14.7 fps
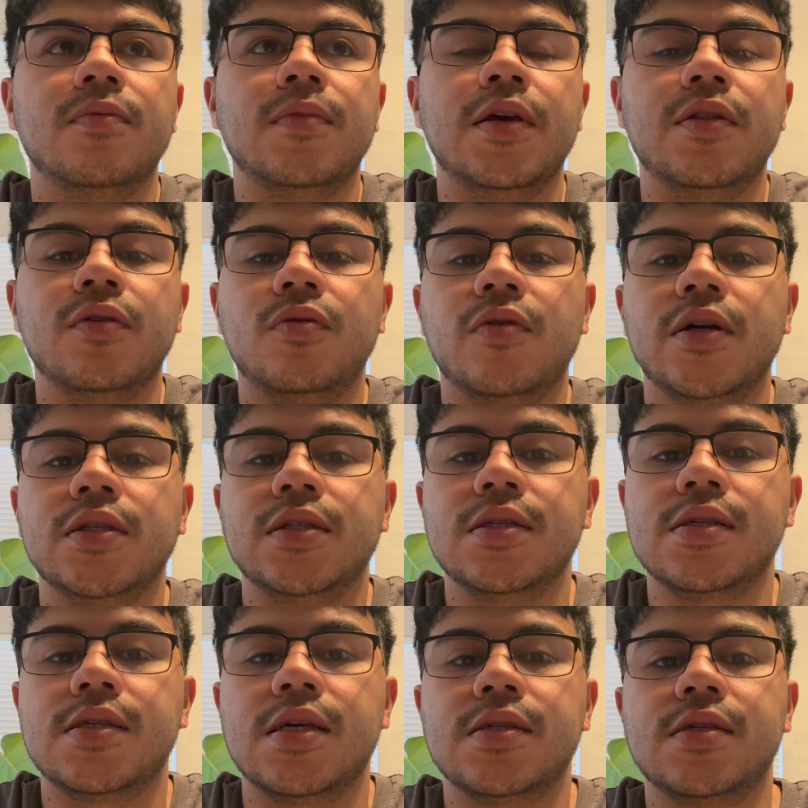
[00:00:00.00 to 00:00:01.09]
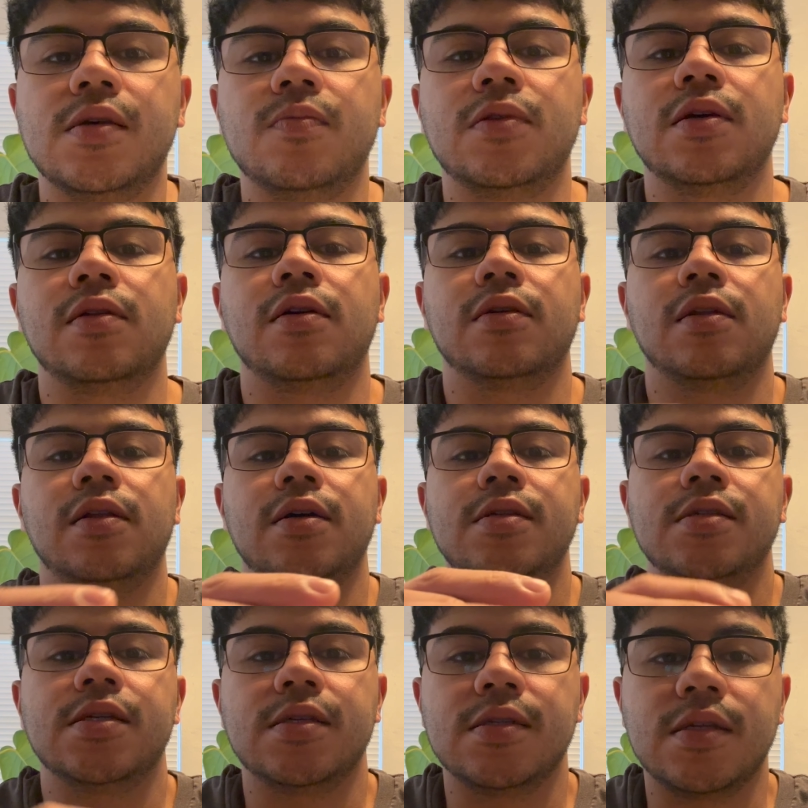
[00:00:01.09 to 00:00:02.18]
in the question, it says something along the lines
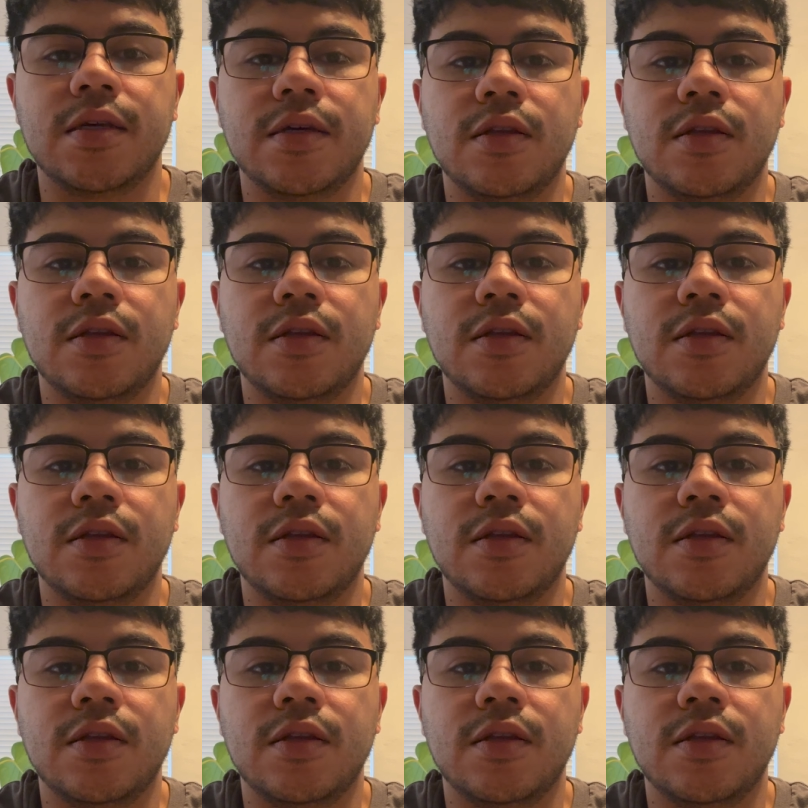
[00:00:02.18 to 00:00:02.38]
as